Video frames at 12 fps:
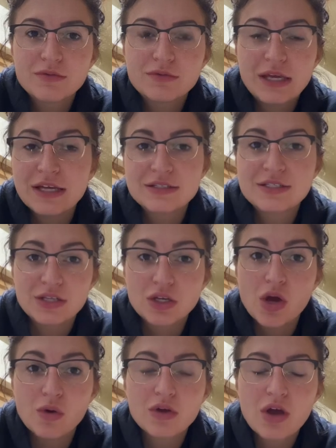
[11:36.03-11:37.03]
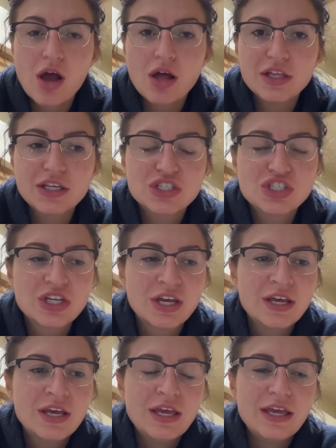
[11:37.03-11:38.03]
kids to go to college,
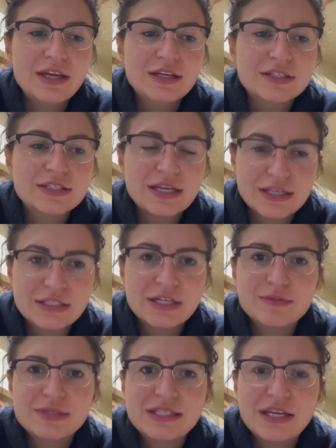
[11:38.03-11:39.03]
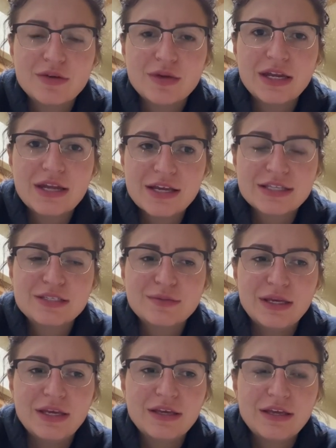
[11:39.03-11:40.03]
and I ended up sitting right next to
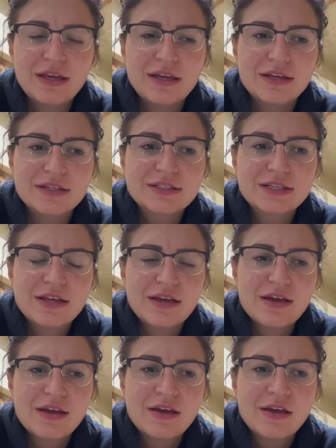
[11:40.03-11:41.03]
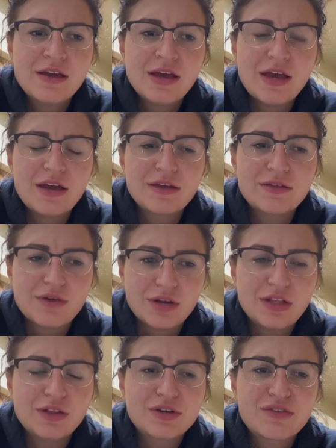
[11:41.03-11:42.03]
me, and I thought
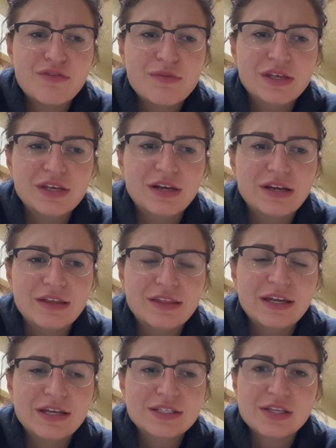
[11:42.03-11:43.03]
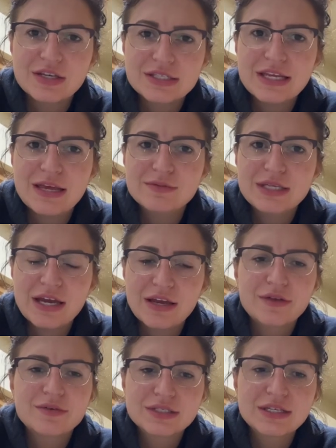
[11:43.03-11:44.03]
he looked familiar, and then I saw his name tag,
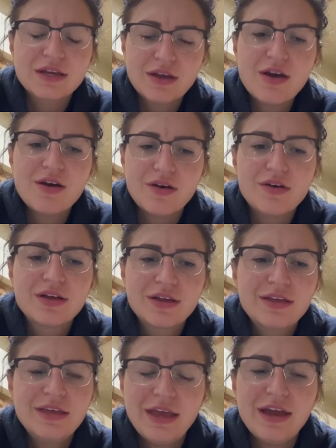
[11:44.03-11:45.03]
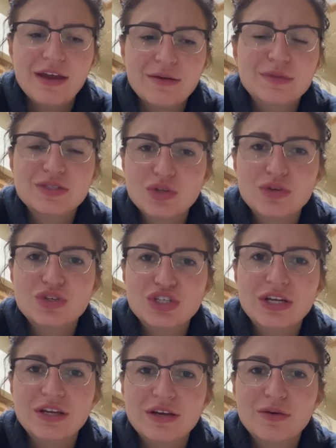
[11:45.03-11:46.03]
and I was like, oh yeah, Mr.
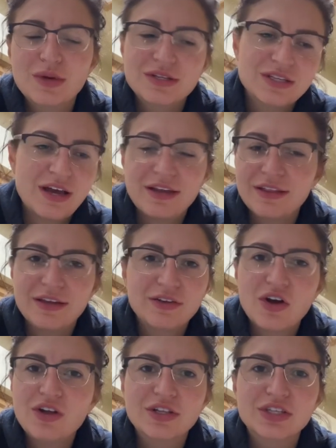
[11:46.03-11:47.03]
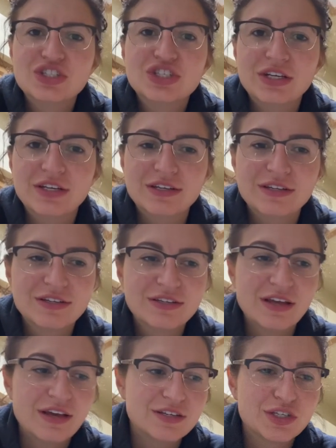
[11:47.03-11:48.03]
Yoshida went to Highline College in
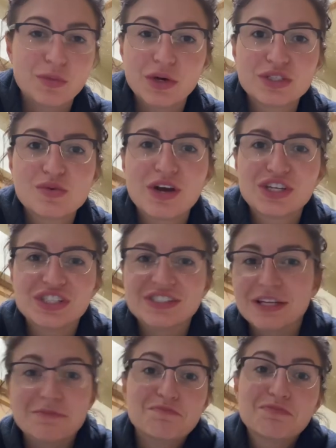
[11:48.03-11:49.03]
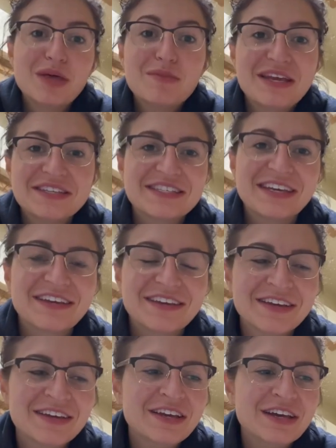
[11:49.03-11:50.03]
Des Moines, Washington. Amazing.
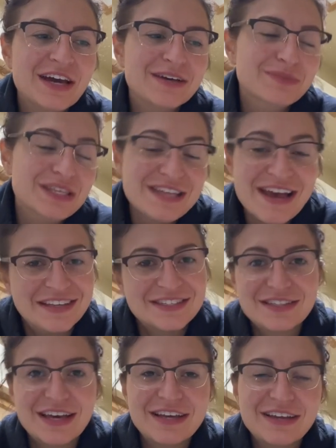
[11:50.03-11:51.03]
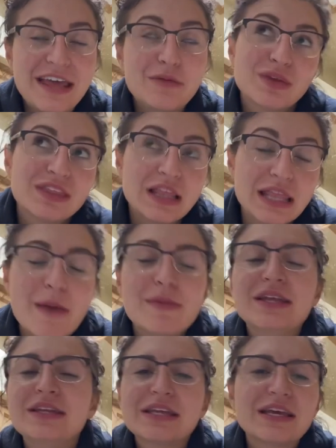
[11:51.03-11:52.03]
But yes, that, and with the
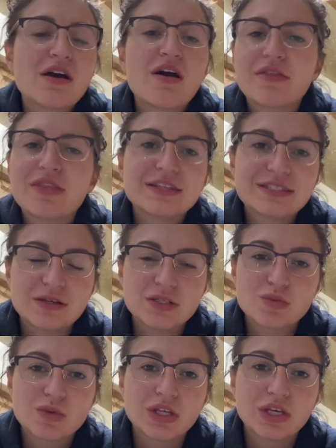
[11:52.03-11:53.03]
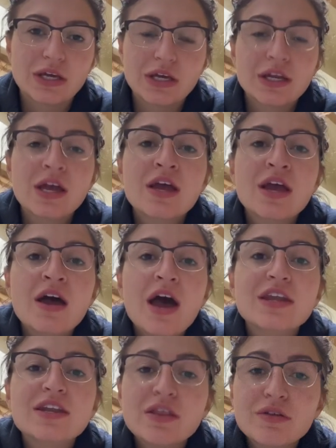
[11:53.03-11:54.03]
lemon, like, oh, that sounds really good.
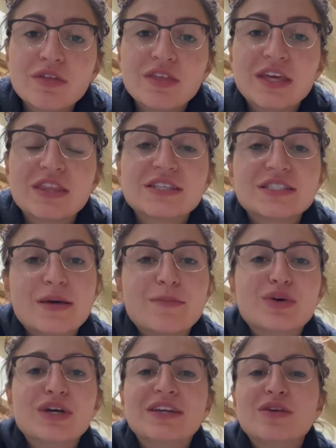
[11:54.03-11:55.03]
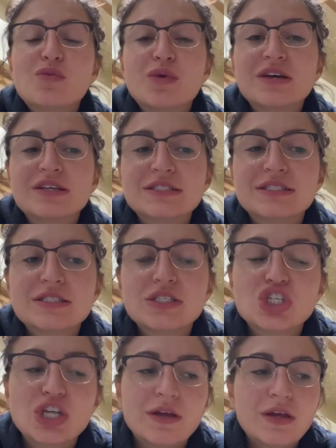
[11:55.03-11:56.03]
Another thing that someone was
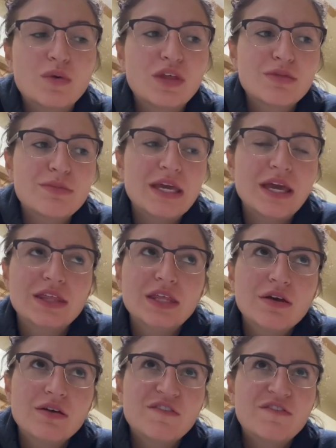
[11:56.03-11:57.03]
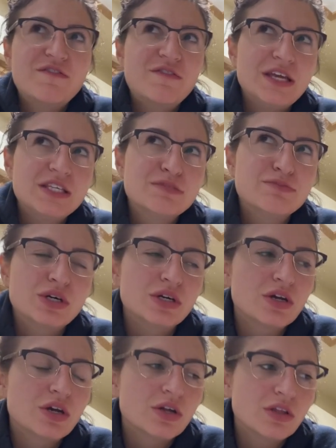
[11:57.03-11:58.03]
sharing with me, I think on
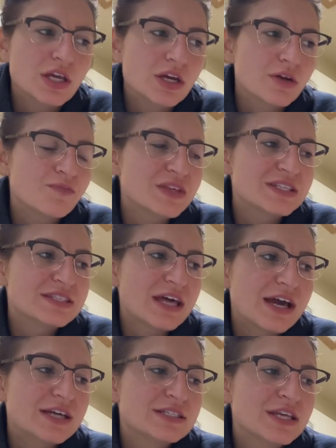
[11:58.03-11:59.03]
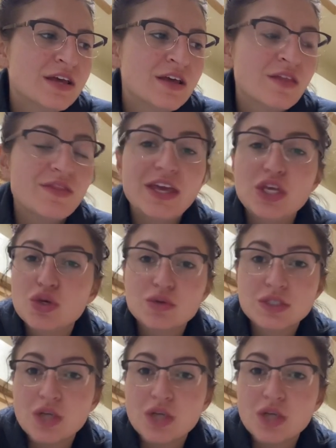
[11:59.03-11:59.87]
Facebook earlier, is that they use